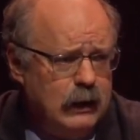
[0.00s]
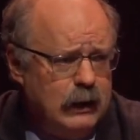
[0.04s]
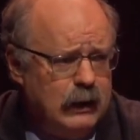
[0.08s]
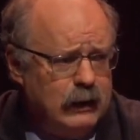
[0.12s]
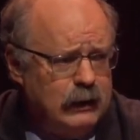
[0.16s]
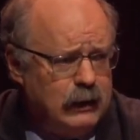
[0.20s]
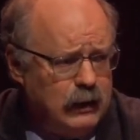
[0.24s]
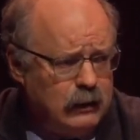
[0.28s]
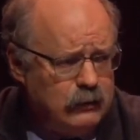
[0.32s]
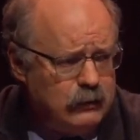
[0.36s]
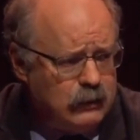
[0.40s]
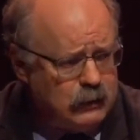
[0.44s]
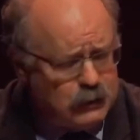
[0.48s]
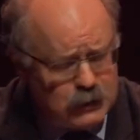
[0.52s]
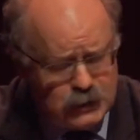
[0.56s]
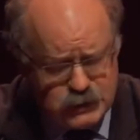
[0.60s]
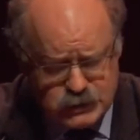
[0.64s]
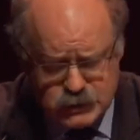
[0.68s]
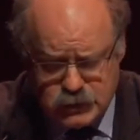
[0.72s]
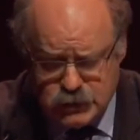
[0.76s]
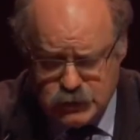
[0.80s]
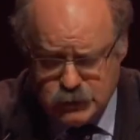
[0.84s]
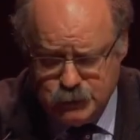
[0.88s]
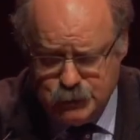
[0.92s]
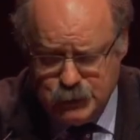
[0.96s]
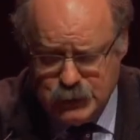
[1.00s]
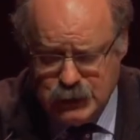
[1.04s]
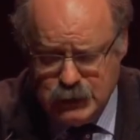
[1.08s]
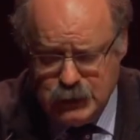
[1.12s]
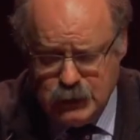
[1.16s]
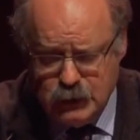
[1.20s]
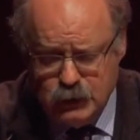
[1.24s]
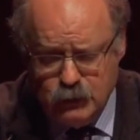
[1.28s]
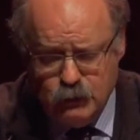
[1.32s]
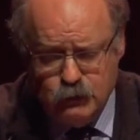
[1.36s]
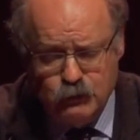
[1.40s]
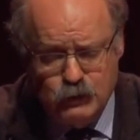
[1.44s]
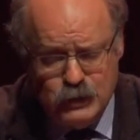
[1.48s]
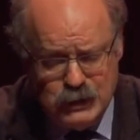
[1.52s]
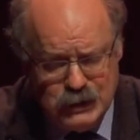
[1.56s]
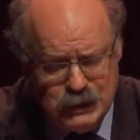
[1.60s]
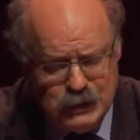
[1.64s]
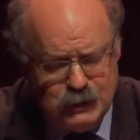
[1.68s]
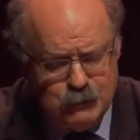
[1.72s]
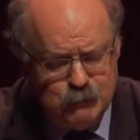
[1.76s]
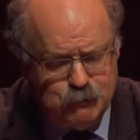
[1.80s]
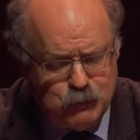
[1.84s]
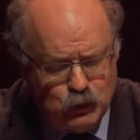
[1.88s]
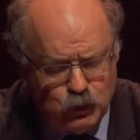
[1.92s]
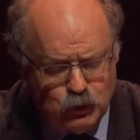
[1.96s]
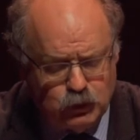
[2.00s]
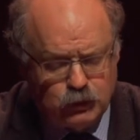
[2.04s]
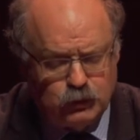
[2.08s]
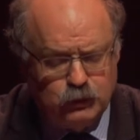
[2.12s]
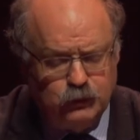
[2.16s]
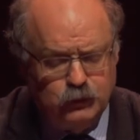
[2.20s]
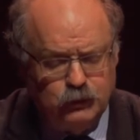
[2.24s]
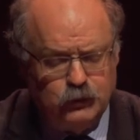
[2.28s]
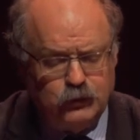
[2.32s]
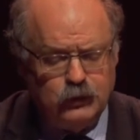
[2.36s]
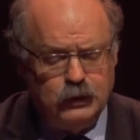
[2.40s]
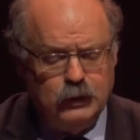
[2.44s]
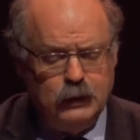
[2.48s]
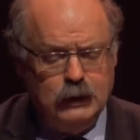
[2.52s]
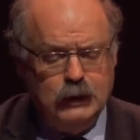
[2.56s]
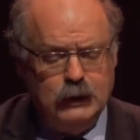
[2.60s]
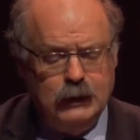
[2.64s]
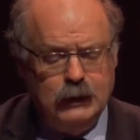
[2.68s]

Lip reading: And I think that's going to be really important.